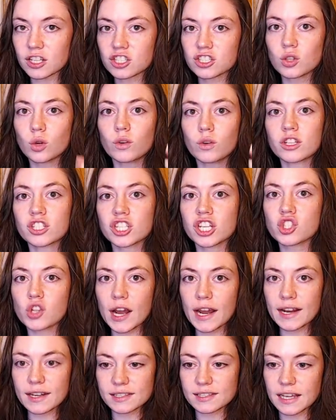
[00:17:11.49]
So is she
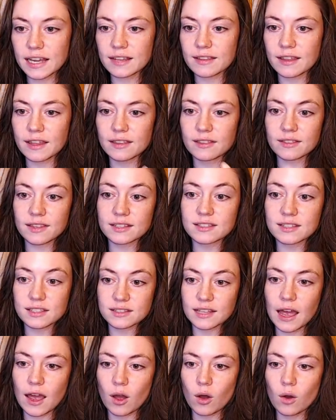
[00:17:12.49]
trying to say that this is
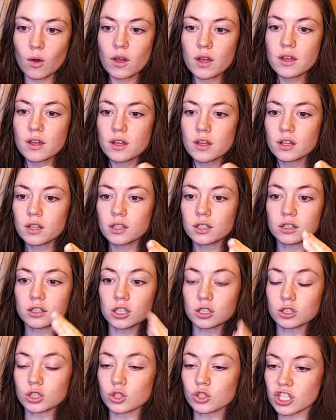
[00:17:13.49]
how
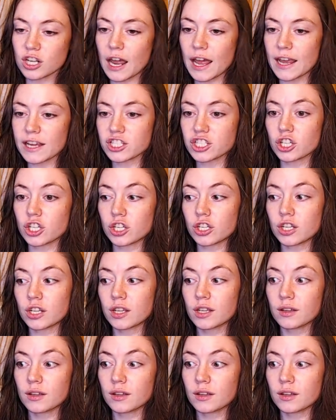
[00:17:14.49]
Lelouch and I should